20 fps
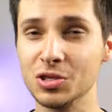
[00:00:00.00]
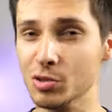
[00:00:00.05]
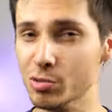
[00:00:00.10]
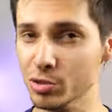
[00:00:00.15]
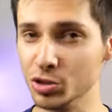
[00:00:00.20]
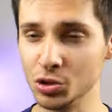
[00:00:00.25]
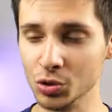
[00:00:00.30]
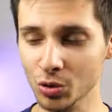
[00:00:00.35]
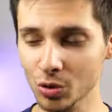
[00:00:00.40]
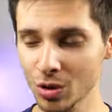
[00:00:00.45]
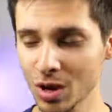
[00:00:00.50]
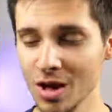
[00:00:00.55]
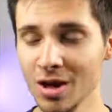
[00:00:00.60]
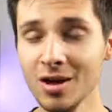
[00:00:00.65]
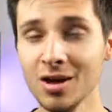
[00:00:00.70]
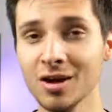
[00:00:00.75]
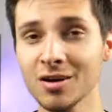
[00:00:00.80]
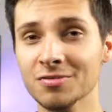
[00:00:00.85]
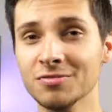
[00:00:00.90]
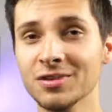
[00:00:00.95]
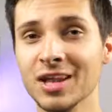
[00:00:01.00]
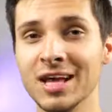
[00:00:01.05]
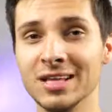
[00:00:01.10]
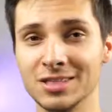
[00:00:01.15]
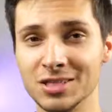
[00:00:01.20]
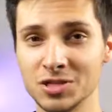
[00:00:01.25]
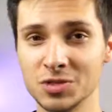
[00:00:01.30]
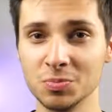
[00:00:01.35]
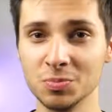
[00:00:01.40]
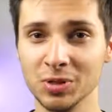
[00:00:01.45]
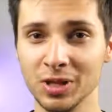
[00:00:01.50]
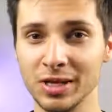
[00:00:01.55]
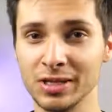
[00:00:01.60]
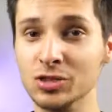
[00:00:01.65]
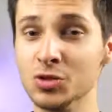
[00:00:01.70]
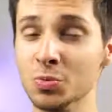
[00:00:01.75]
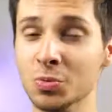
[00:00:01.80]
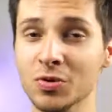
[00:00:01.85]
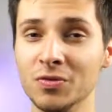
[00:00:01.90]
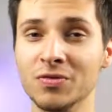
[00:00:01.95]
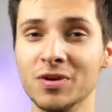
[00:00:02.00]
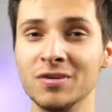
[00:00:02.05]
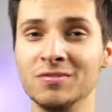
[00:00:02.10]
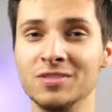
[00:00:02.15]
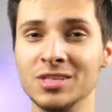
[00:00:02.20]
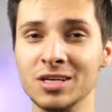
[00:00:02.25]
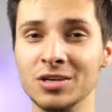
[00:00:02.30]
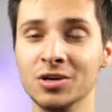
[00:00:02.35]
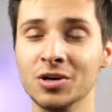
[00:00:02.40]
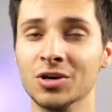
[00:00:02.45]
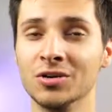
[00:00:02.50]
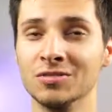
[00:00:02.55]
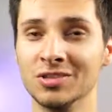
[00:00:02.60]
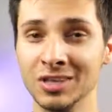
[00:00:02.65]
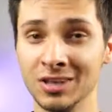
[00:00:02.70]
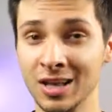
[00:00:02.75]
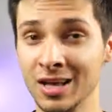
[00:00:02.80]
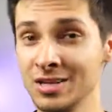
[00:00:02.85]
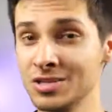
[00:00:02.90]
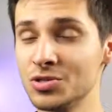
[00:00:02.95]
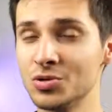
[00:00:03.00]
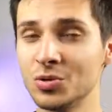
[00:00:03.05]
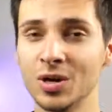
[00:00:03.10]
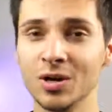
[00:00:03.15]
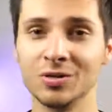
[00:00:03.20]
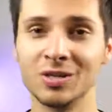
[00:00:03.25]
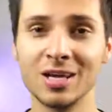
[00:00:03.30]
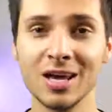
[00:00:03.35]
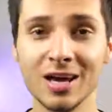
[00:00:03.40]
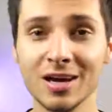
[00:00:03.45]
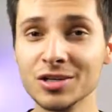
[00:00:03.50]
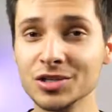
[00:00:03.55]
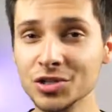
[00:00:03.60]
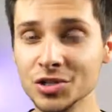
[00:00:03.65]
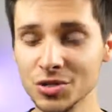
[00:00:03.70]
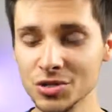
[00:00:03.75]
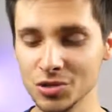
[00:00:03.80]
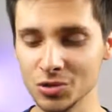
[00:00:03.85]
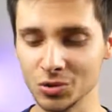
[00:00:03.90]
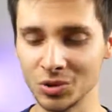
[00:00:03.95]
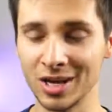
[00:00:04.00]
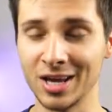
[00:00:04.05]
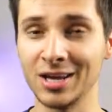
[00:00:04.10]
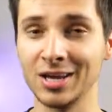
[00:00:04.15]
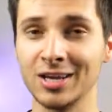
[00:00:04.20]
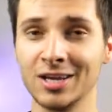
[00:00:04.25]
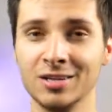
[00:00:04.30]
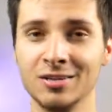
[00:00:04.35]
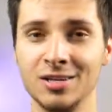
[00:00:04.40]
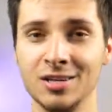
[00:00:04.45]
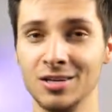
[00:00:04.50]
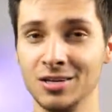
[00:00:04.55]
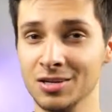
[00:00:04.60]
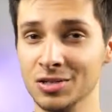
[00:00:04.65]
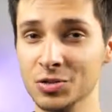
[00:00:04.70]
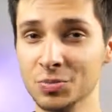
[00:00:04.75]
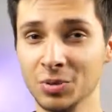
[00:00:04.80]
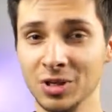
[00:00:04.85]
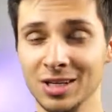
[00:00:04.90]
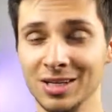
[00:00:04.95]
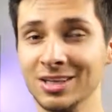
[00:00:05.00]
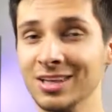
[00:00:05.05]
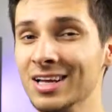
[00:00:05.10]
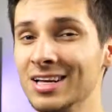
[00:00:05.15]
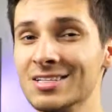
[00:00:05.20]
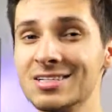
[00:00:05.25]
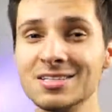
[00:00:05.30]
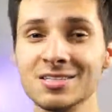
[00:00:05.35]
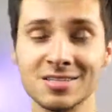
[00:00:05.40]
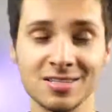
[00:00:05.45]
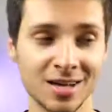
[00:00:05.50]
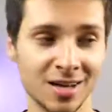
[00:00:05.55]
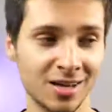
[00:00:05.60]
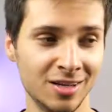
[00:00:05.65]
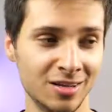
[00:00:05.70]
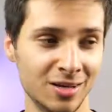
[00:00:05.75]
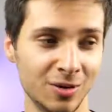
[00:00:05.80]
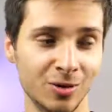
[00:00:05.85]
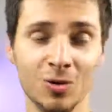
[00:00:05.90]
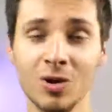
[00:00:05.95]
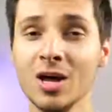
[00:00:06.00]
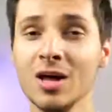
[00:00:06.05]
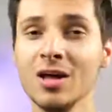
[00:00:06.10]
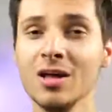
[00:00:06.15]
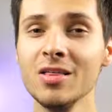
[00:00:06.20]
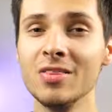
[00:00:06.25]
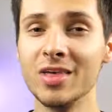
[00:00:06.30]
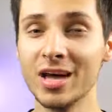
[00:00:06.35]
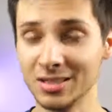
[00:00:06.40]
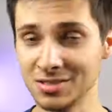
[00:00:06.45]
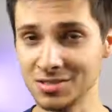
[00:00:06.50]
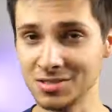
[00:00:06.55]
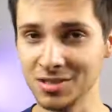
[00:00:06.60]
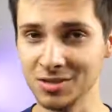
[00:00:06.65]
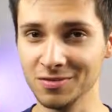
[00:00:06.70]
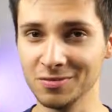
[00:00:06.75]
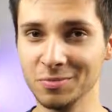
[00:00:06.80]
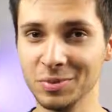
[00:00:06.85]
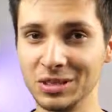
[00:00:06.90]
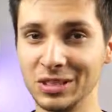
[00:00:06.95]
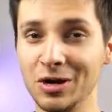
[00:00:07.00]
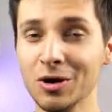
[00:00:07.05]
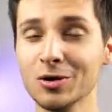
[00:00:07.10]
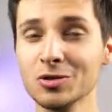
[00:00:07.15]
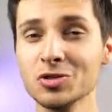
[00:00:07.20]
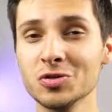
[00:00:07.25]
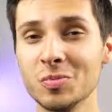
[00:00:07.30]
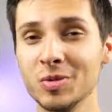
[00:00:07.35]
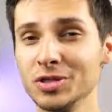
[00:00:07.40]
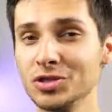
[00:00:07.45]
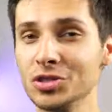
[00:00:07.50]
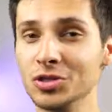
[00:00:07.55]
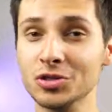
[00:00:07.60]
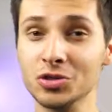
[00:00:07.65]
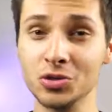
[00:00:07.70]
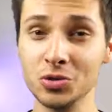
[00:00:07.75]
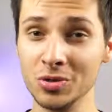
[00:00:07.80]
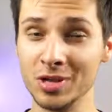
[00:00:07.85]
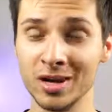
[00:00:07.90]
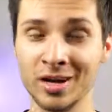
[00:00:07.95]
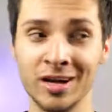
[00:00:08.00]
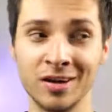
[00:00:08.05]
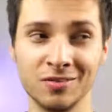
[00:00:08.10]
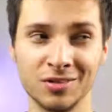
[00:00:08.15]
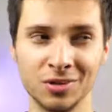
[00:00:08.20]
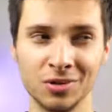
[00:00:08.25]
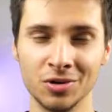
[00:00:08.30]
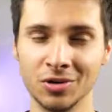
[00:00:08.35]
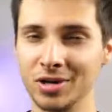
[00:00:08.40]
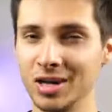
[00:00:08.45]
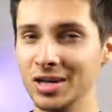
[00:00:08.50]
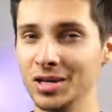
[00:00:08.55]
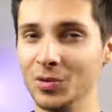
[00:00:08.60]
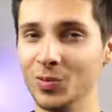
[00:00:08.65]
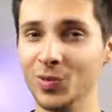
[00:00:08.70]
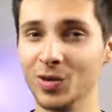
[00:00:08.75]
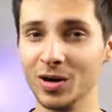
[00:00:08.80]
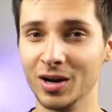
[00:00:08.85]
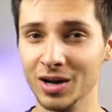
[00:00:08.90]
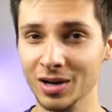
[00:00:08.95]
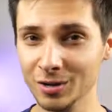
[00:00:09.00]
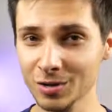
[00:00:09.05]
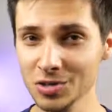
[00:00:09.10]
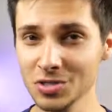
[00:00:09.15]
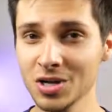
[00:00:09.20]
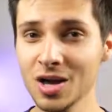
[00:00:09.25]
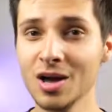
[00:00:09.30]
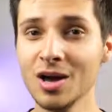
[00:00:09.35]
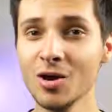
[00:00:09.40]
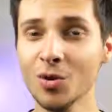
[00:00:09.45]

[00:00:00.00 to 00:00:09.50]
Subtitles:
the usual flat display, 2.5D curved glass around the edges, organic LED display, glass design, that stuff. But they also mentioned two that I haven't heard anywhere else.